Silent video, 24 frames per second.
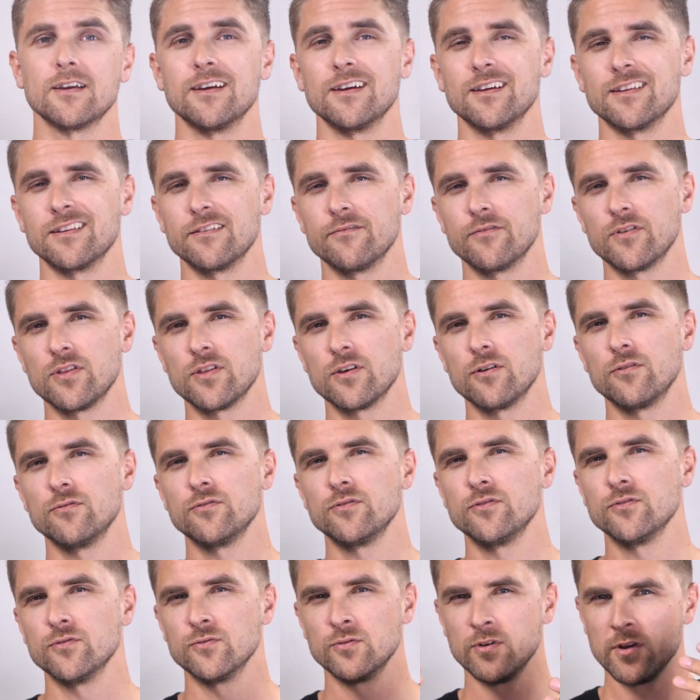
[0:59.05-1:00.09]
And even though
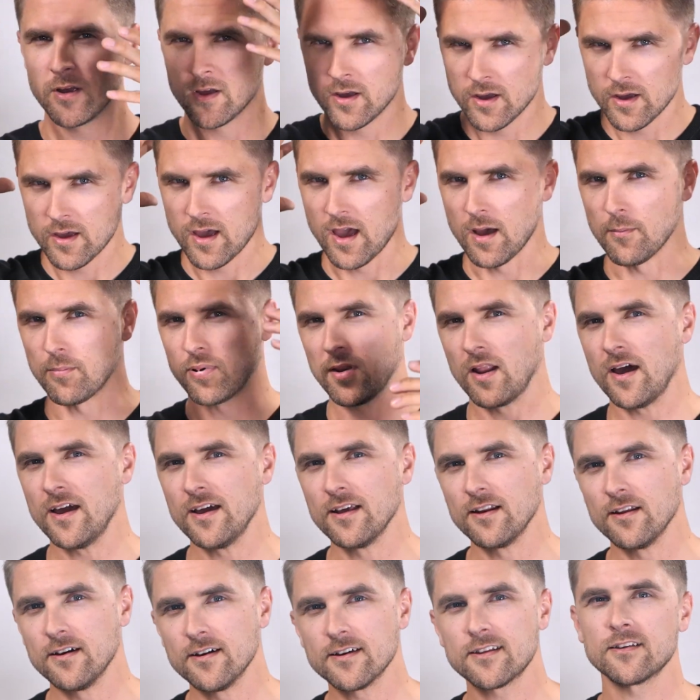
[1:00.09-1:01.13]
you apply
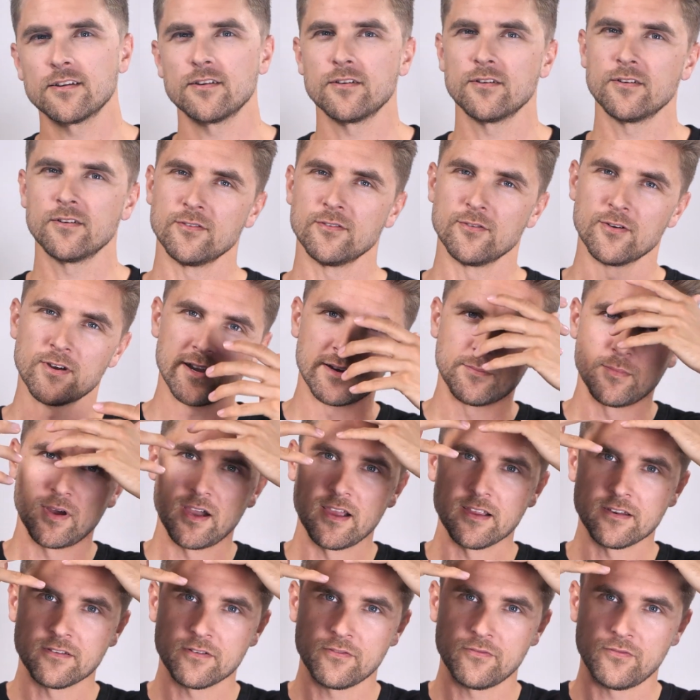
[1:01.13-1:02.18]
a lot, your hair
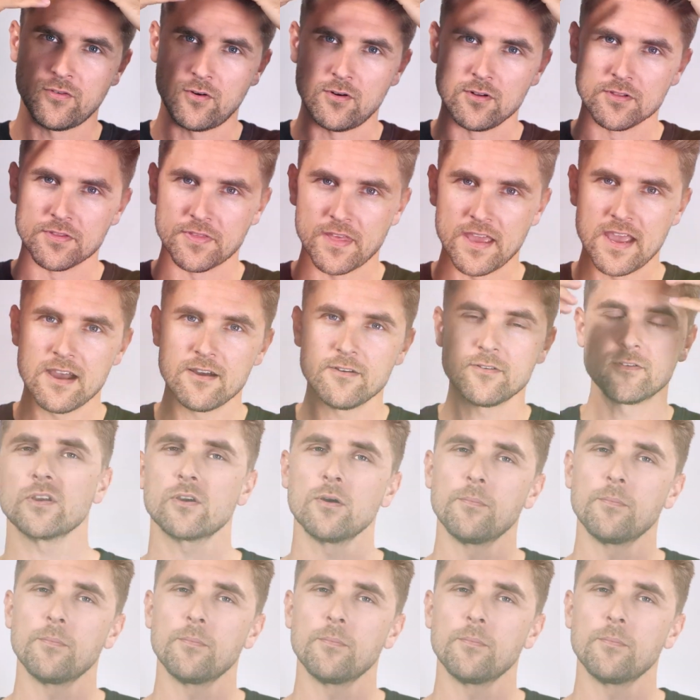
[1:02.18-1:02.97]
might fall down.